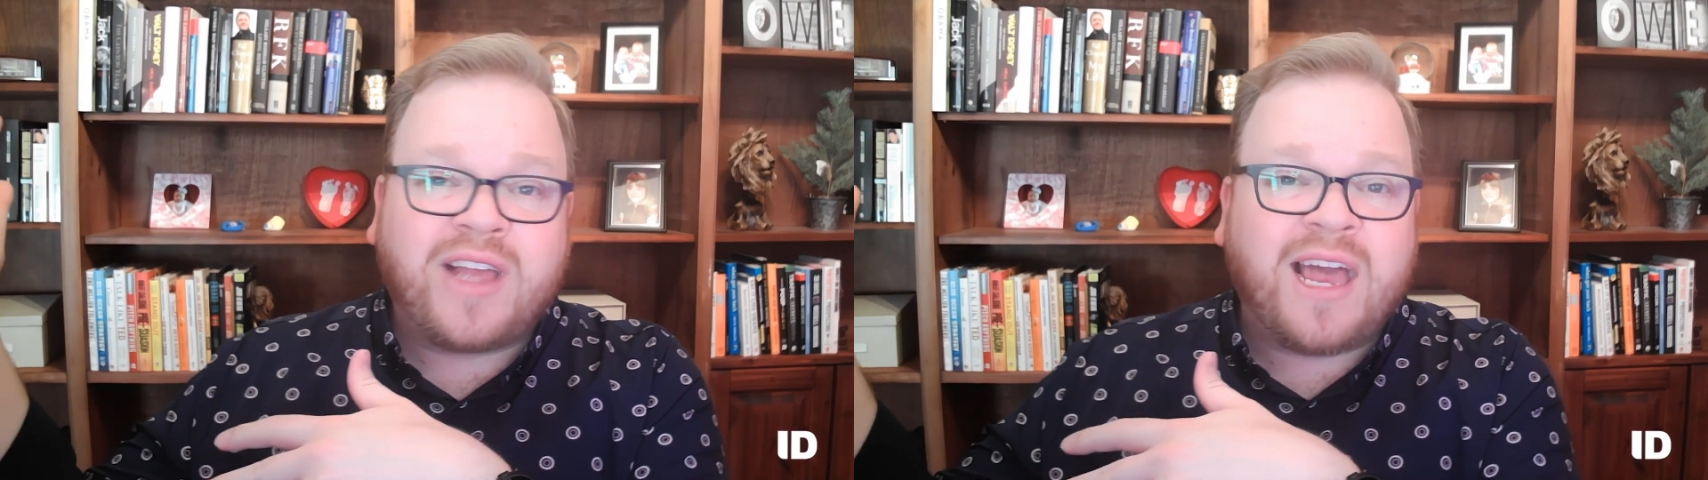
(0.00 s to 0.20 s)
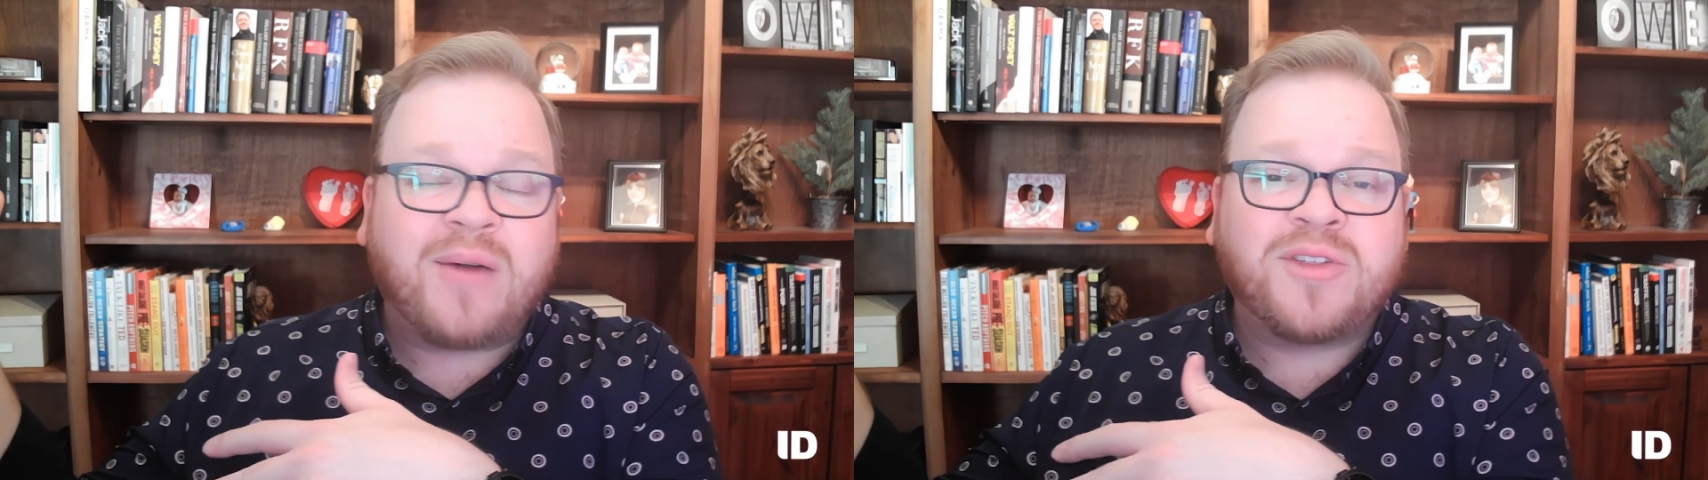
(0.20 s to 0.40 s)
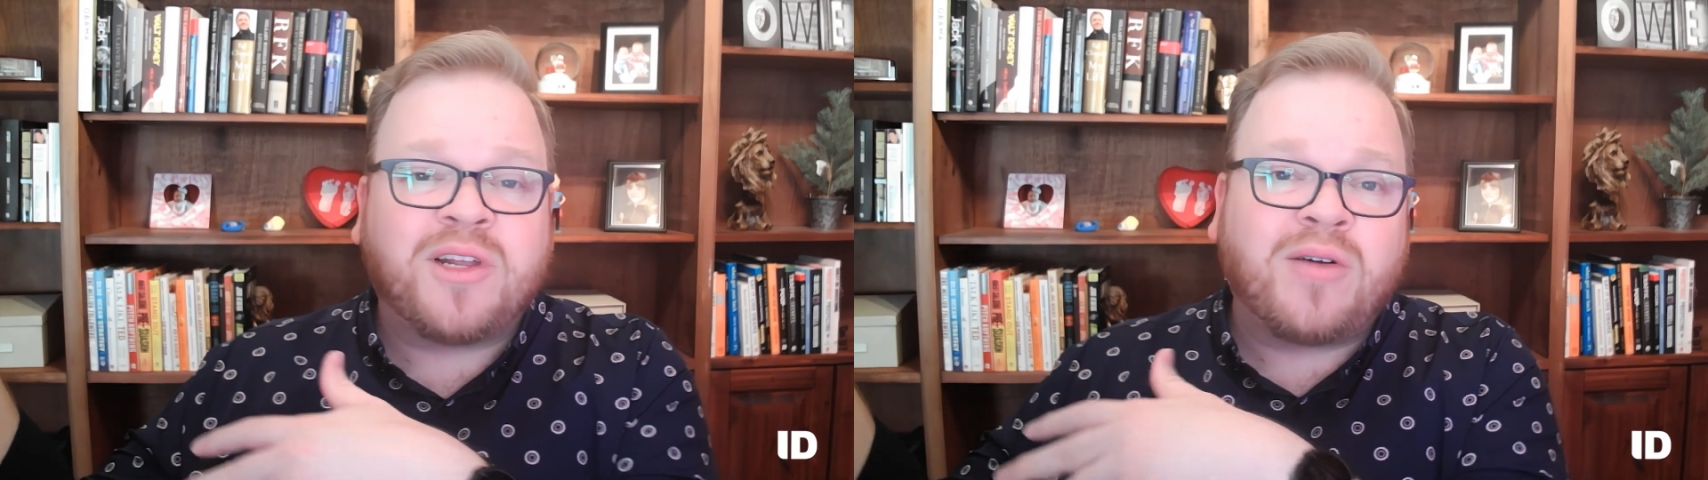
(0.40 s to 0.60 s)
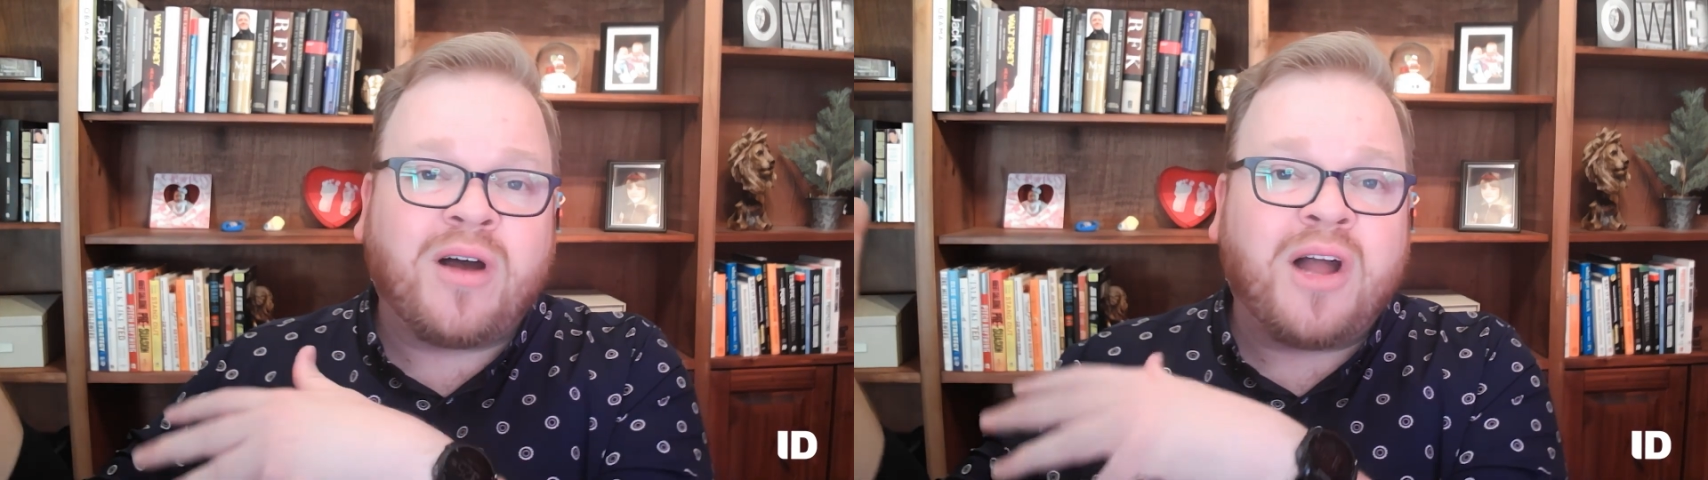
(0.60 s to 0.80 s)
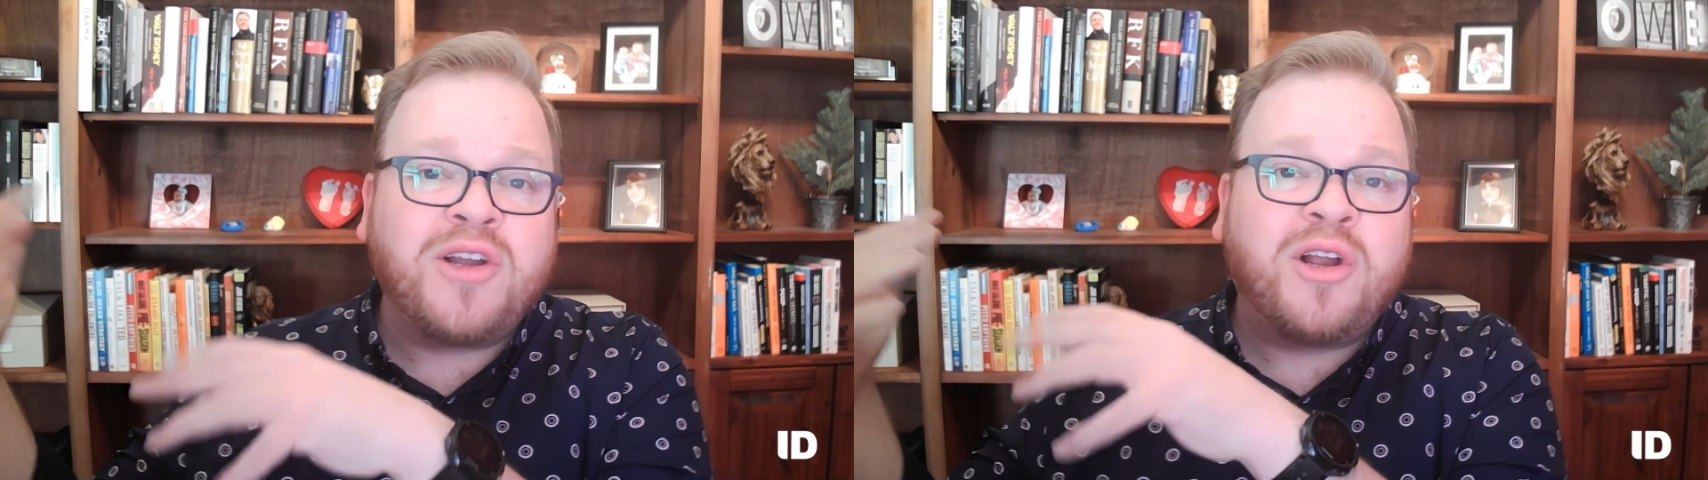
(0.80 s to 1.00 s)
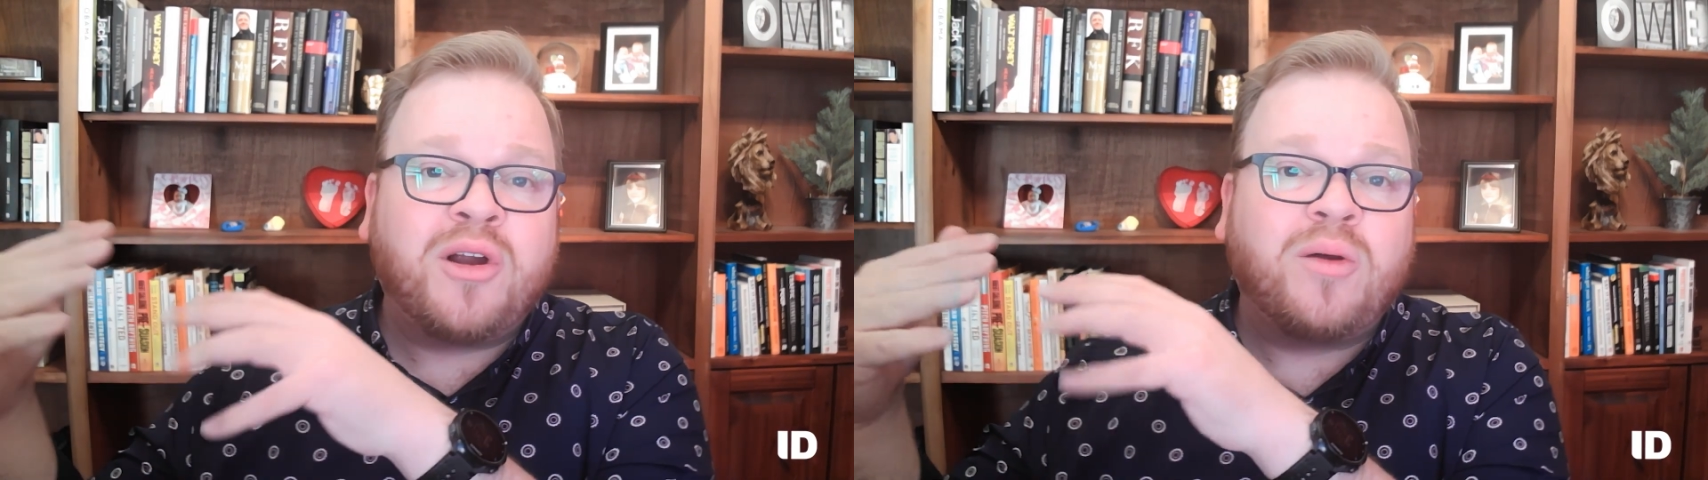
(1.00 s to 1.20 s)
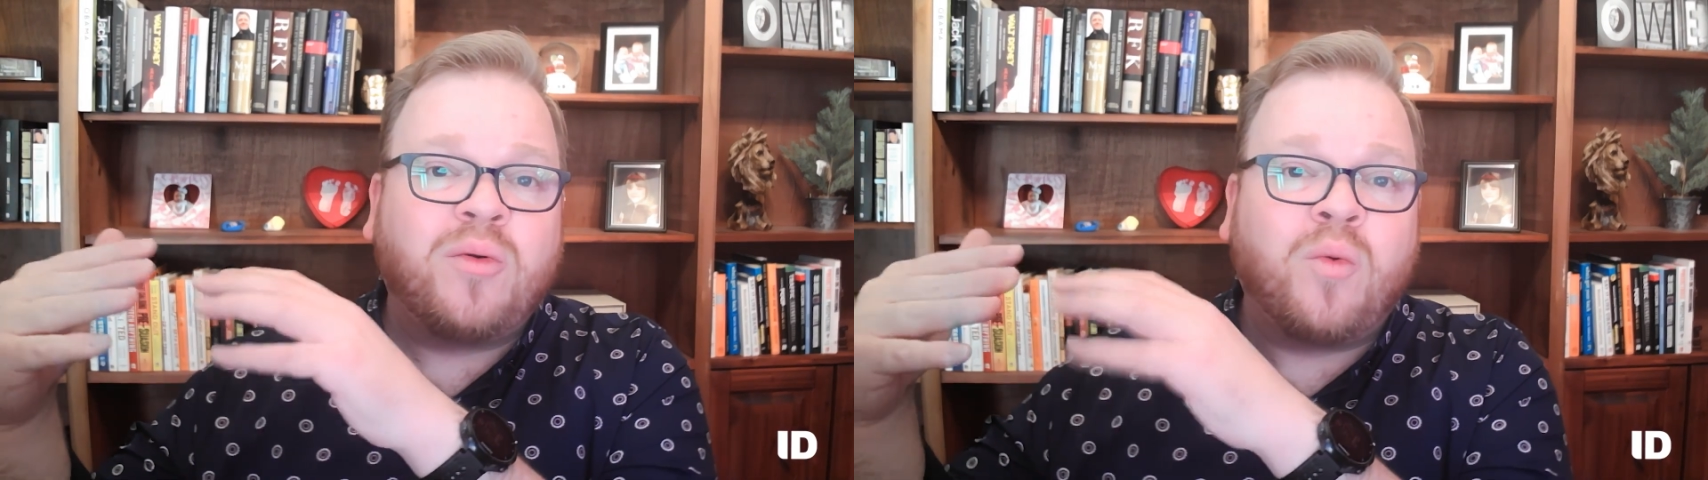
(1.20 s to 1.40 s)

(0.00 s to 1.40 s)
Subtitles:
accounts that are on your